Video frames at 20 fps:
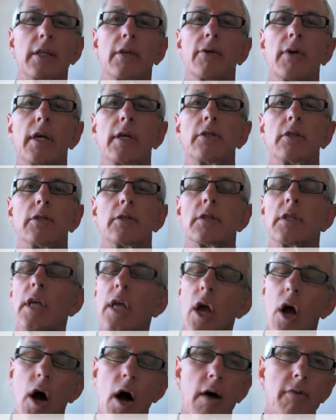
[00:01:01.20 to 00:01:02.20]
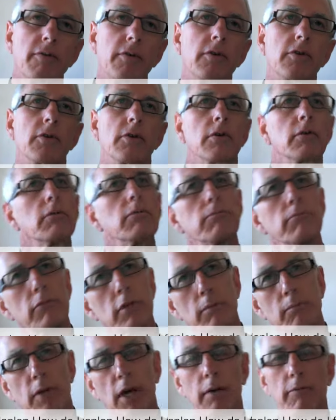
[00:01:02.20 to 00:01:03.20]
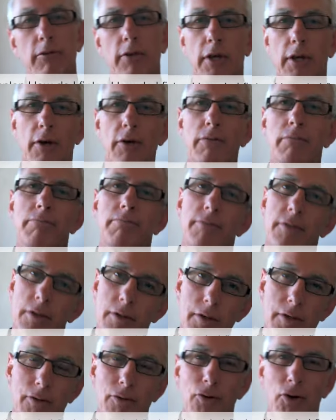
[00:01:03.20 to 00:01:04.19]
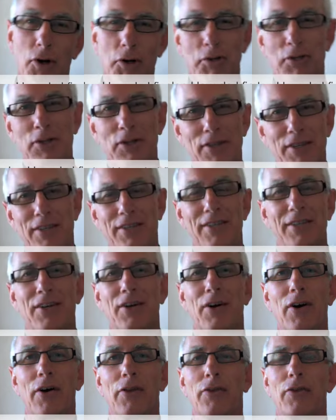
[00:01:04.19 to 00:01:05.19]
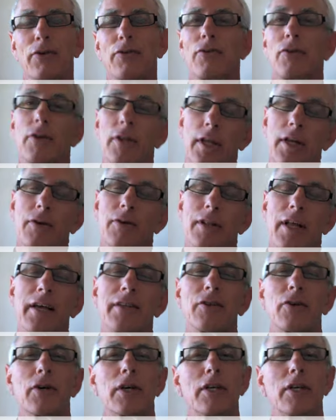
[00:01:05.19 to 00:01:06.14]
their agent. They often do. Sometimes they don't. They're either narcissistic authors or they don't like their